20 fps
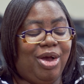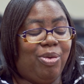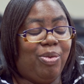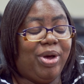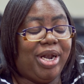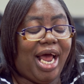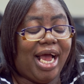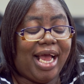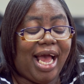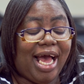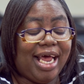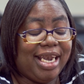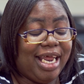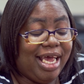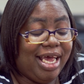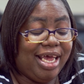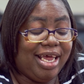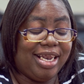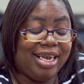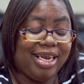When I got
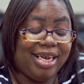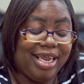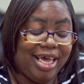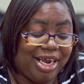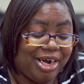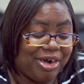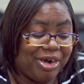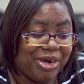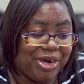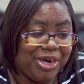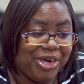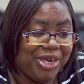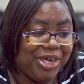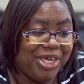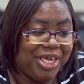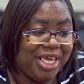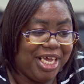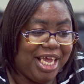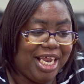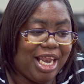that letter
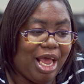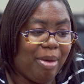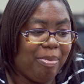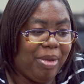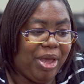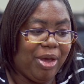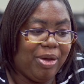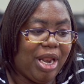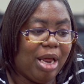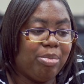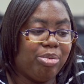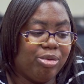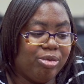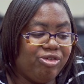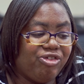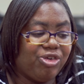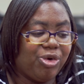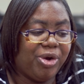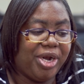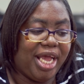in that mail, that
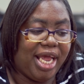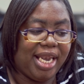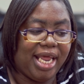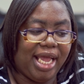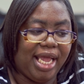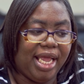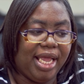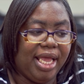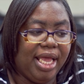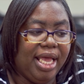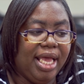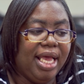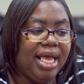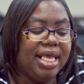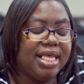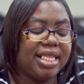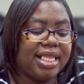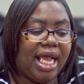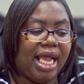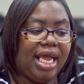brochure that day,
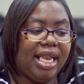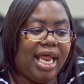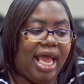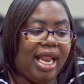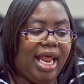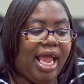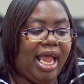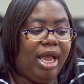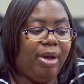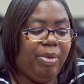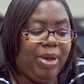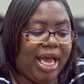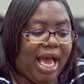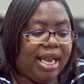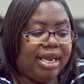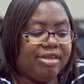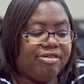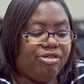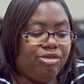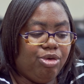saying that, hey, we
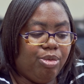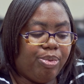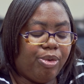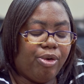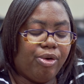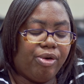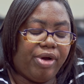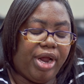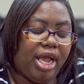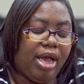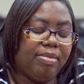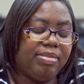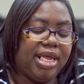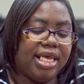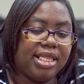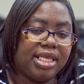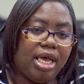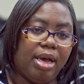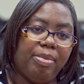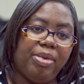got this new program
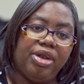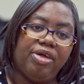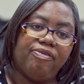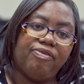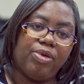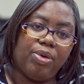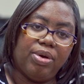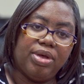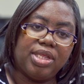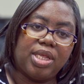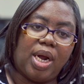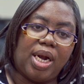that's coming to Florence